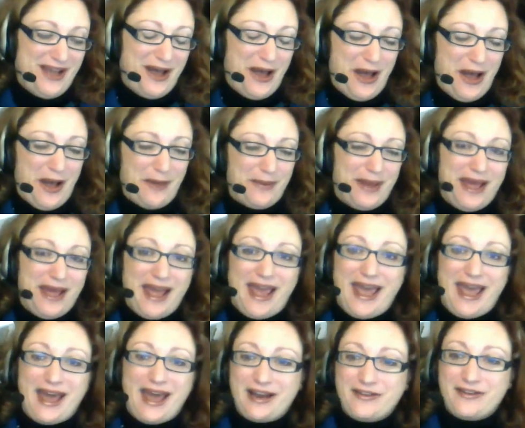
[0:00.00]
And
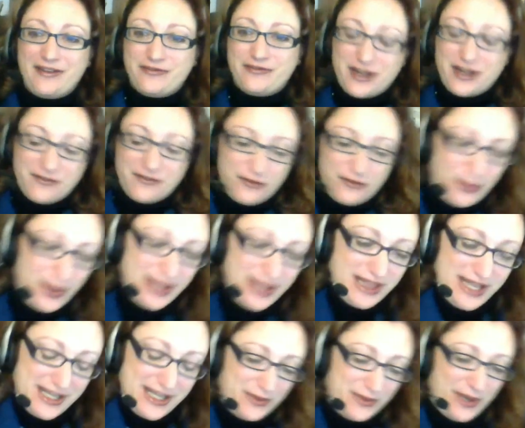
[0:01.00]
I have time for one
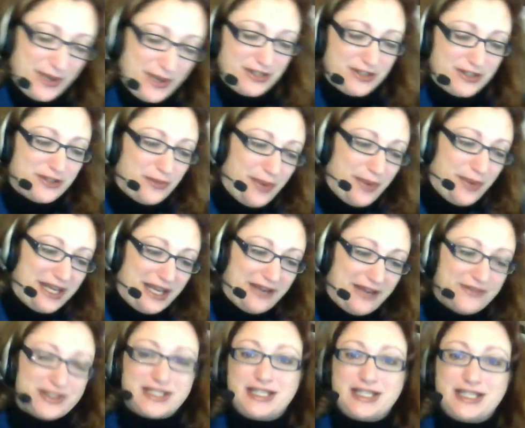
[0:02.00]
last question. So, Wendy, I
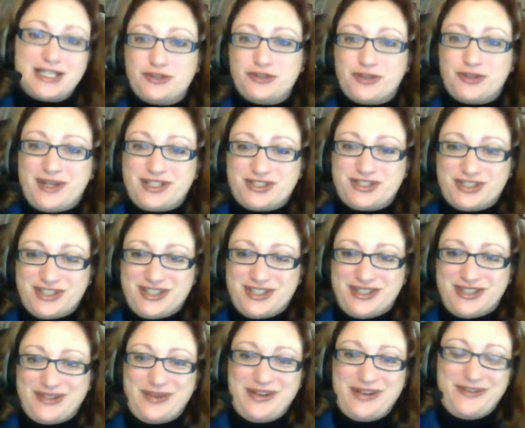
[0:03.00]
have a teacher question
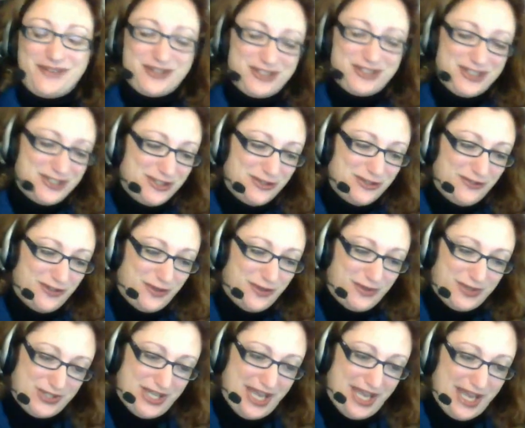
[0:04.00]
here. One of our teacher
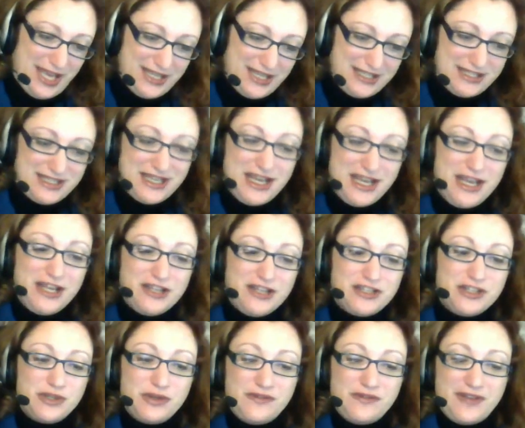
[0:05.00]
viewers asked,
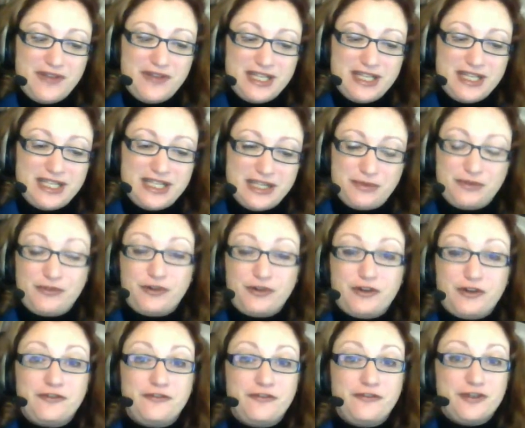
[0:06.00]
do you have any tips
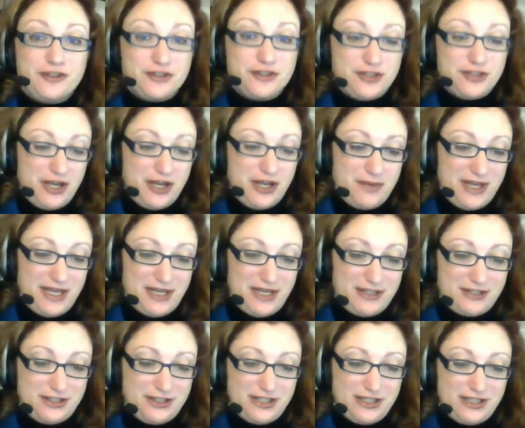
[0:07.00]
for a first-time
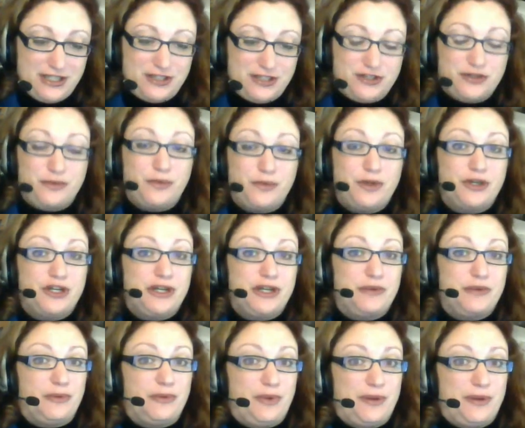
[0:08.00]
NHD teacher
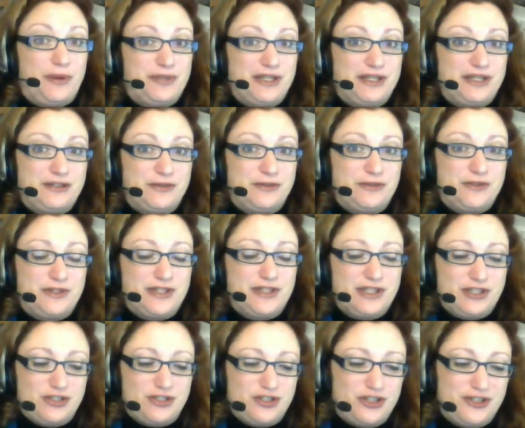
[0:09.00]
working with website
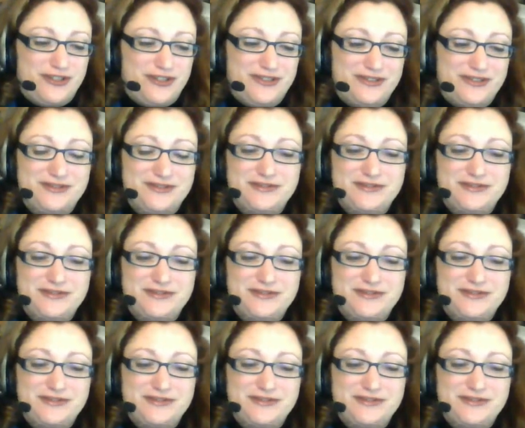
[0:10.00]
students this year?